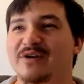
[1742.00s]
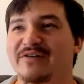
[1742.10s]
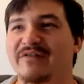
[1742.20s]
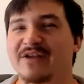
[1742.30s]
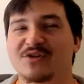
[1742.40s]

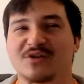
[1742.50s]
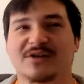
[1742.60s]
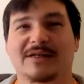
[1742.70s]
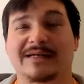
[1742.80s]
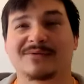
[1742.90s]

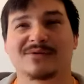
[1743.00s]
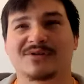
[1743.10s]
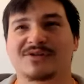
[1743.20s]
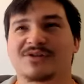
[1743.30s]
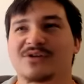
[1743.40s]
adventure. It was
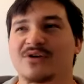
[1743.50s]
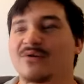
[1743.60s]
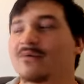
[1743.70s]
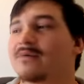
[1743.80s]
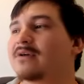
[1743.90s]
just
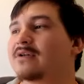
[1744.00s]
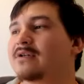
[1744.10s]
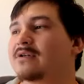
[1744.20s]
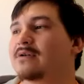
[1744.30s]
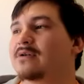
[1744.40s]
so
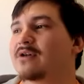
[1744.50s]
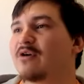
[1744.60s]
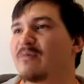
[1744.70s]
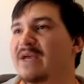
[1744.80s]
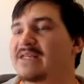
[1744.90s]

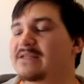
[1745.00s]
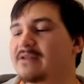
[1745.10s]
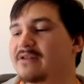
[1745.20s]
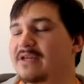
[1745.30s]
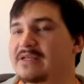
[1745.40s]
amazing,
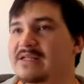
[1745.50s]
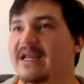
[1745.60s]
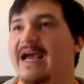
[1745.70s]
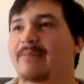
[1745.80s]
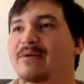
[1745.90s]
the things that
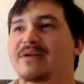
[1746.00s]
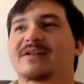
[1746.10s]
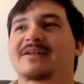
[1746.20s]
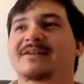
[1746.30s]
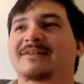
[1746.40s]
happened.
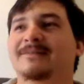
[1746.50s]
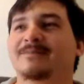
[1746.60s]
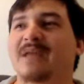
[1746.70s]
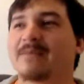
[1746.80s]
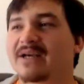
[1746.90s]

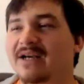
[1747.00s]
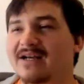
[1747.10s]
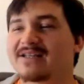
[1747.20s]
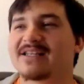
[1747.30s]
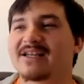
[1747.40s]
And
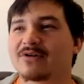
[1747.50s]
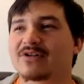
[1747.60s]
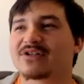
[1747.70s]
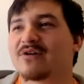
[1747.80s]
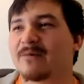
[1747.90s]
because they were
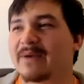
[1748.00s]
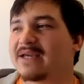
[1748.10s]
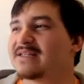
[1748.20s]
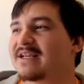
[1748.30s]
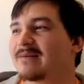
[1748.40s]
so
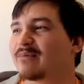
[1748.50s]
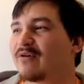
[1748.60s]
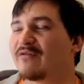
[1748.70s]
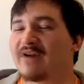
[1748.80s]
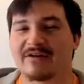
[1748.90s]
amazing and
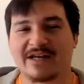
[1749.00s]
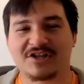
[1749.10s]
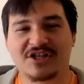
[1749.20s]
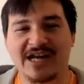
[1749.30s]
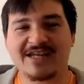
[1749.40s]
profound, I
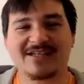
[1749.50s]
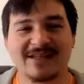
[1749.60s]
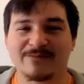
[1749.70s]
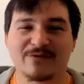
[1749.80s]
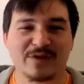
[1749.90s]
chased
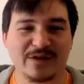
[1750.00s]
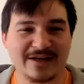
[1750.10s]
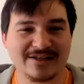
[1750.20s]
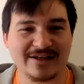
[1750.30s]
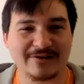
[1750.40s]
them for the
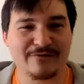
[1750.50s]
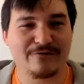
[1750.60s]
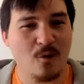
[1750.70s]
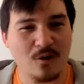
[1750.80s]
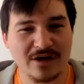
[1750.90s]
next like
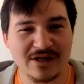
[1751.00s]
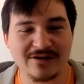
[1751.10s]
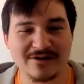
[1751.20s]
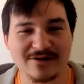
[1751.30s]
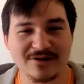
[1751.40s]
4
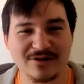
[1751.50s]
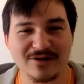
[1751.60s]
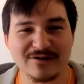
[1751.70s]
years,